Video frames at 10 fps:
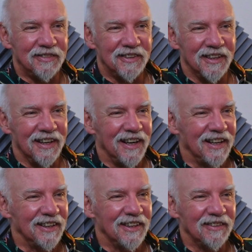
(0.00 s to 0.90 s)

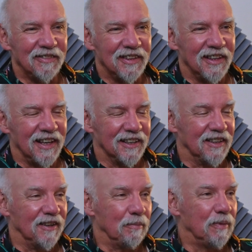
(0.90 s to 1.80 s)

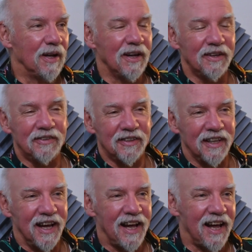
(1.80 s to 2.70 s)
the buzz and
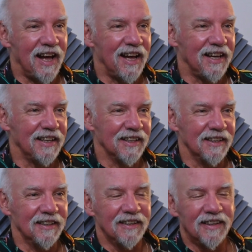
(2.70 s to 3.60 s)
the
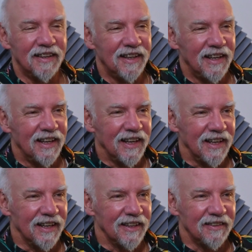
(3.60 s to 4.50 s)
high
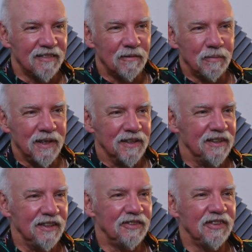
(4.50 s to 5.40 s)
and being
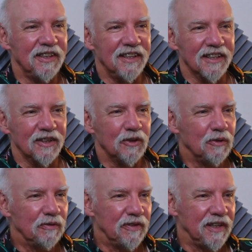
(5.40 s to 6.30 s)
dizzy and
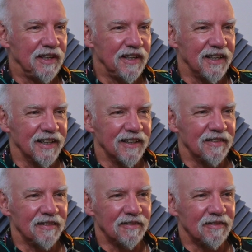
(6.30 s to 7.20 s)
goofy
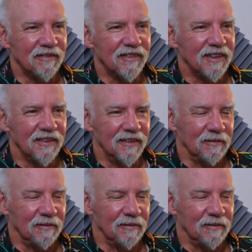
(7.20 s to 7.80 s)
and